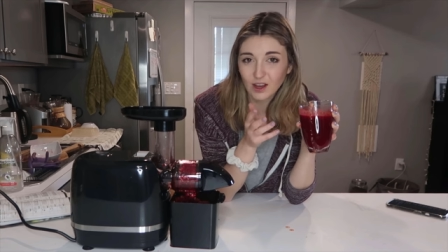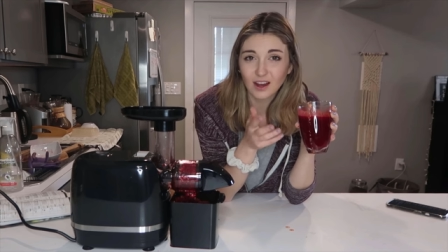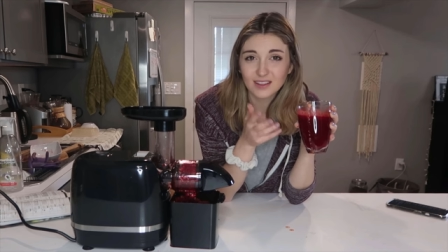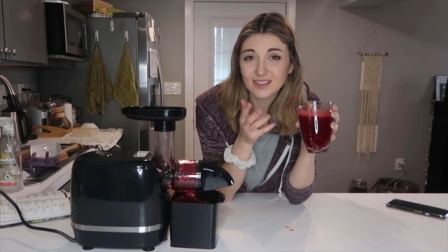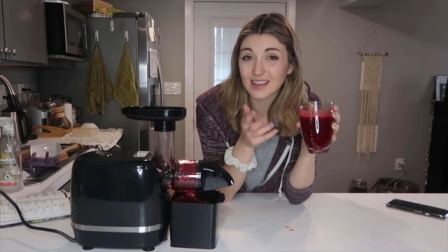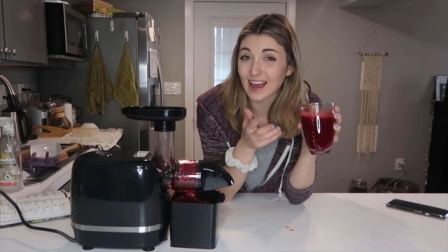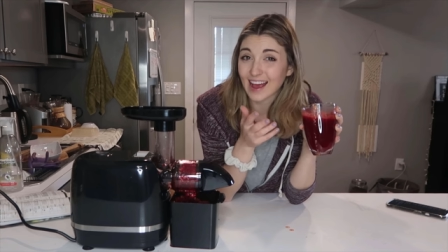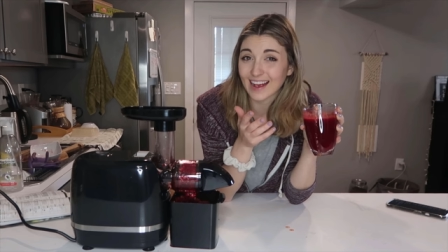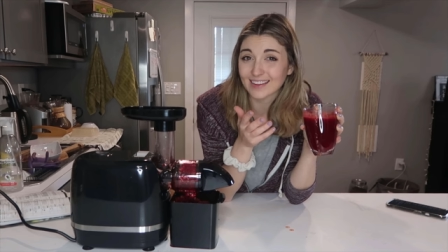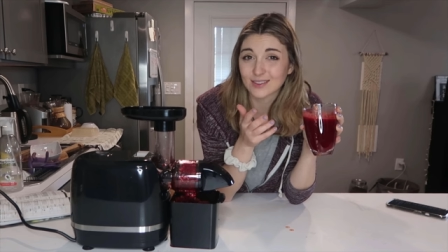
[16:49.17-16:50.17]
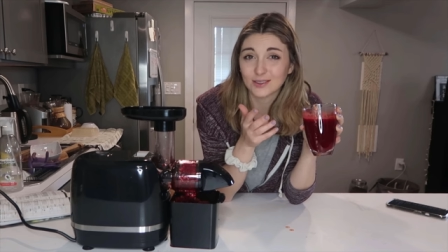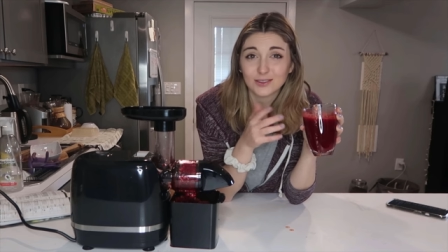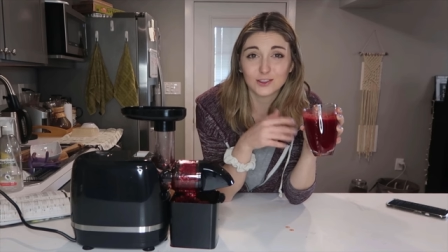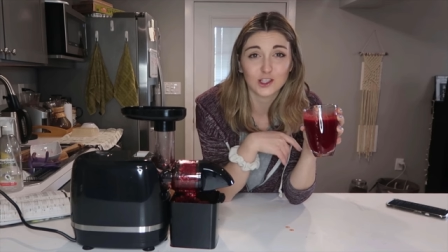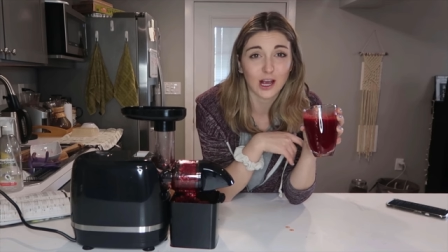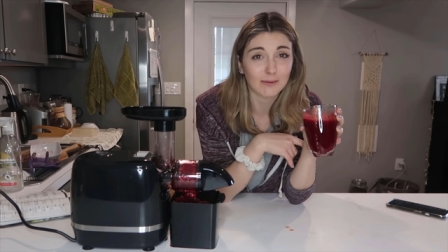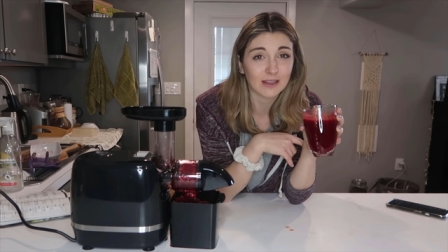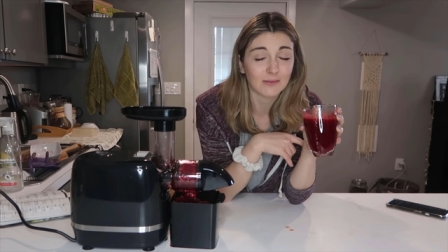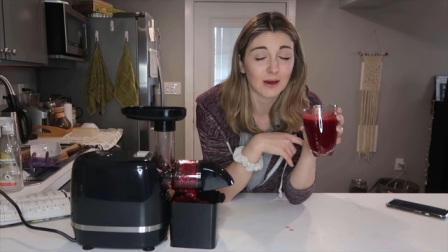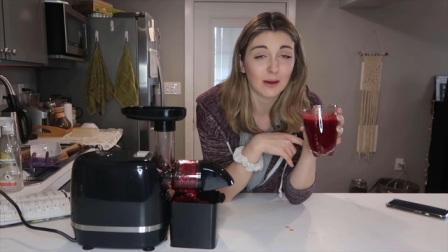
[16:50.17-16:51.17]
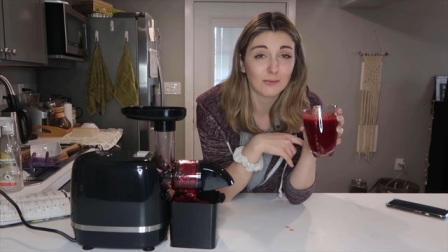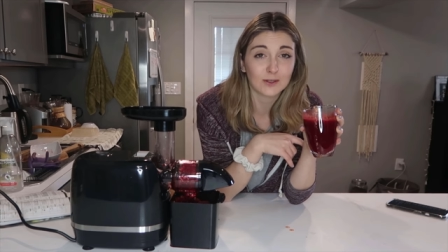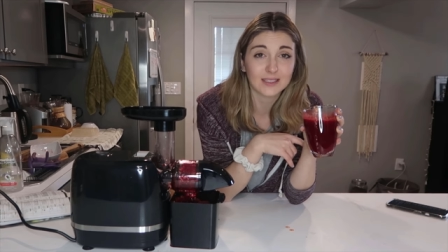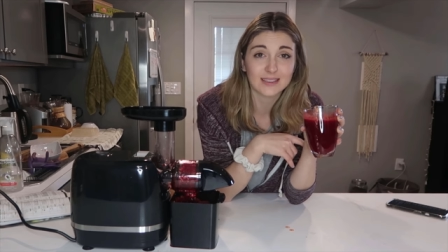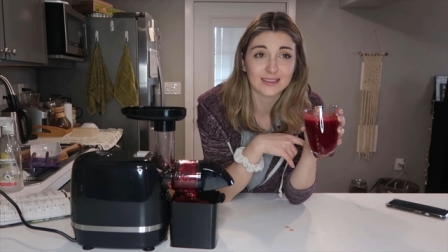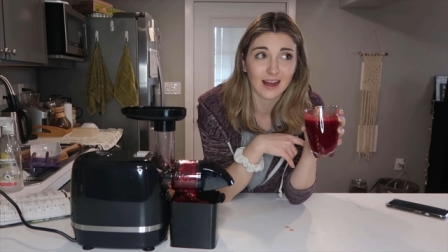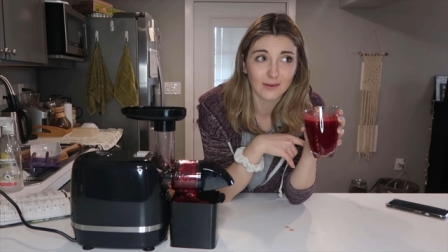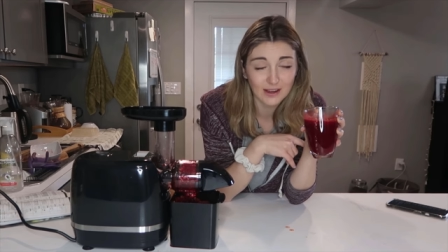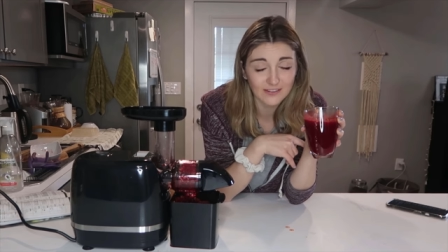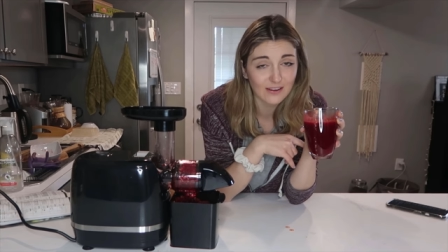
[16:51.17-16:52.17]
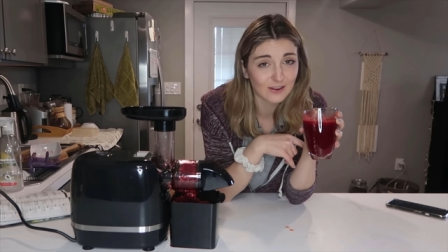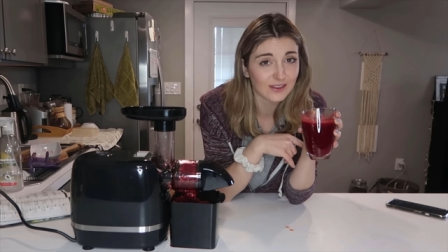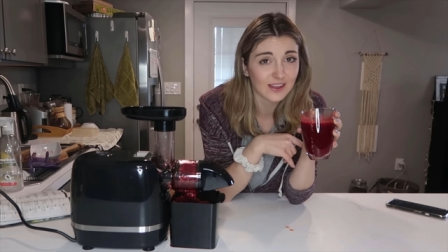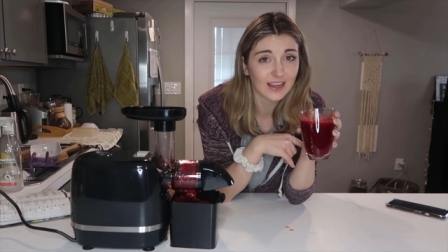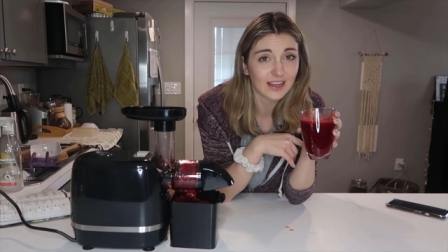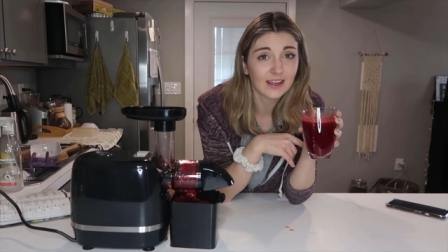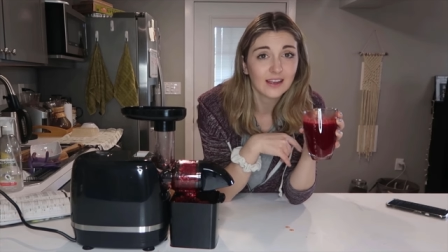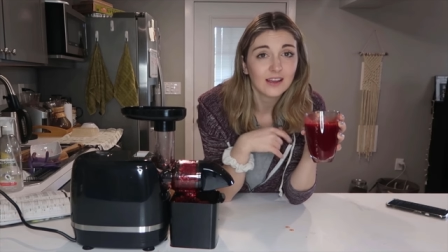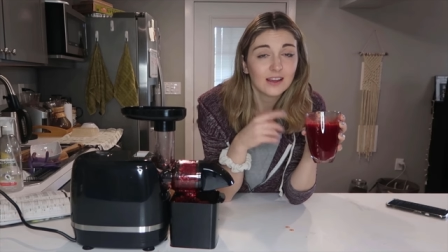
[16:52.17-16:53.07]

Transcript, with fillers: honestly a hassle. Chopping them up was not my favorite thing.